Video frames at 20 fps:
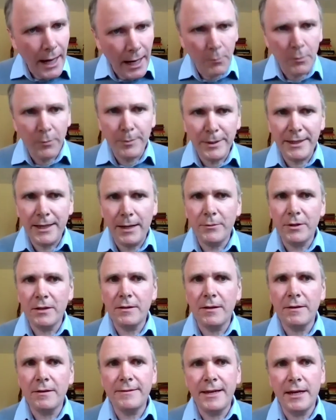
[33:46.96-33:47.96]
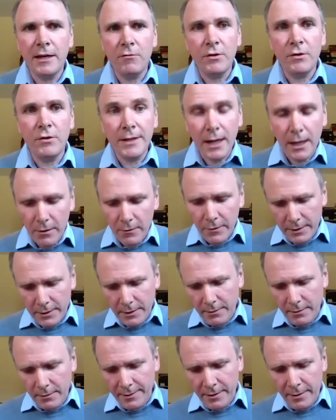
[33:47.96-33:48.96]
I would be tempted to say
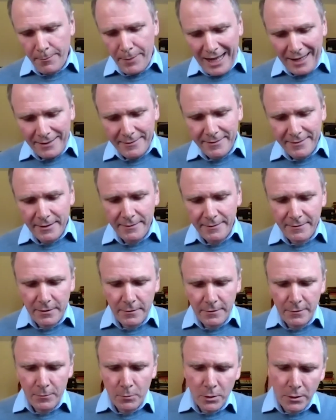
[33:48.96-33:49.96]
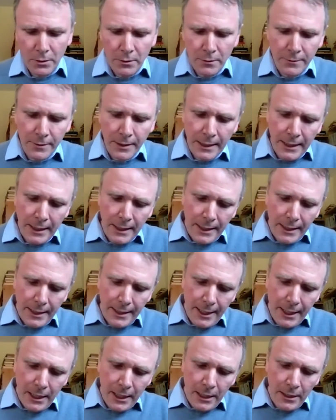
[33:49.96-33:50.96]
rhetorical in the bad sense of the word,
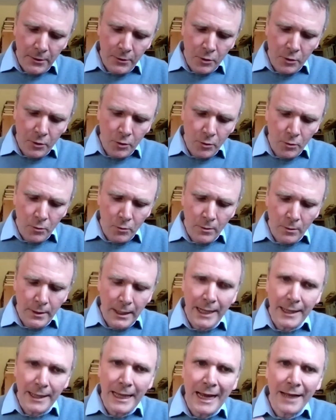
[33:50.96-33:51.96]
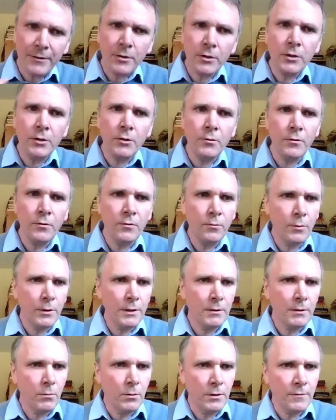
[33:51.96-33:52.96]
to a latter use
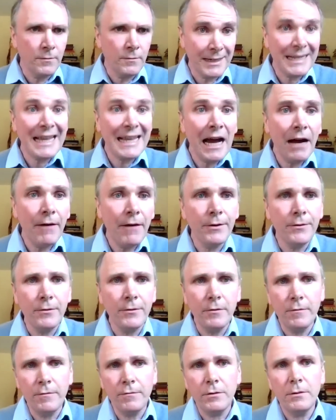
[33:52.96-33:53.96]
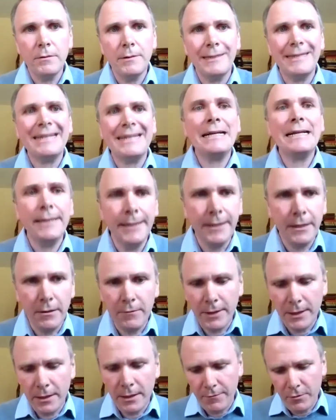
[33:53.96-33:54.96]
which was declarative, a
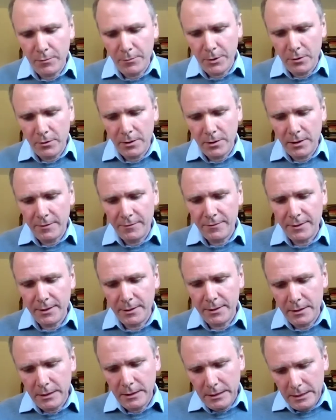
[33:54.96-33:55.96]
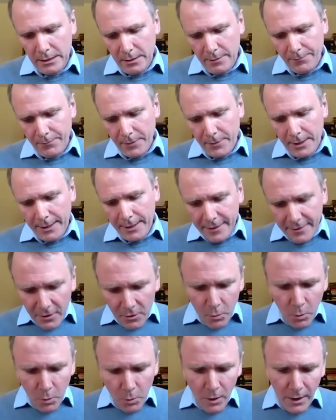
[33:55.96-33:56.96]
declaring of emergency. And this
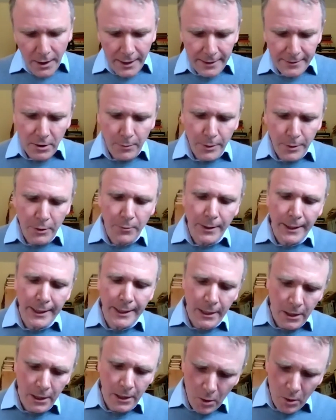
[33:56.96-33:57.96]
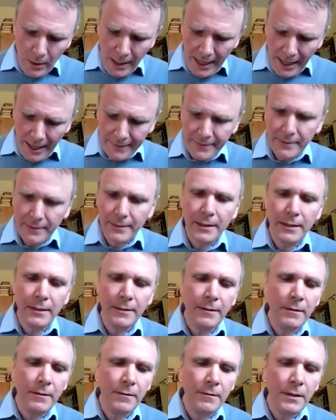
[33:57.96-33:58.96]
is why the WHO
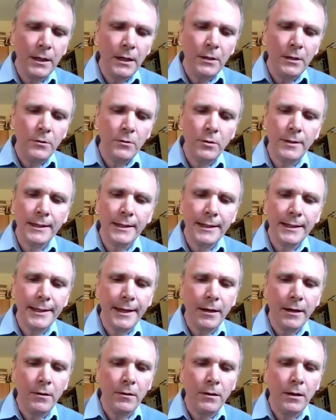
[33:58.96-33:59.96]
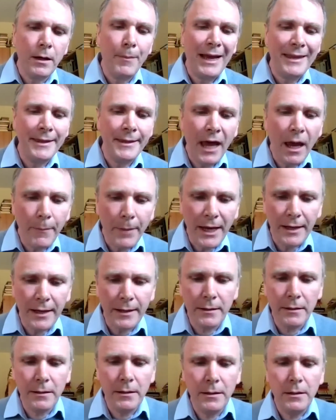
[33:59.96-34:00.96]
hesitated to declare a pandemic,
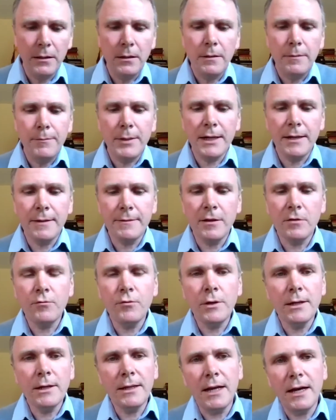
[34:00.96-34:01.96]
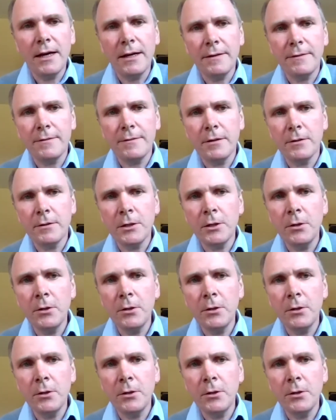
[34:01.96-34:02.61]
because it realized that the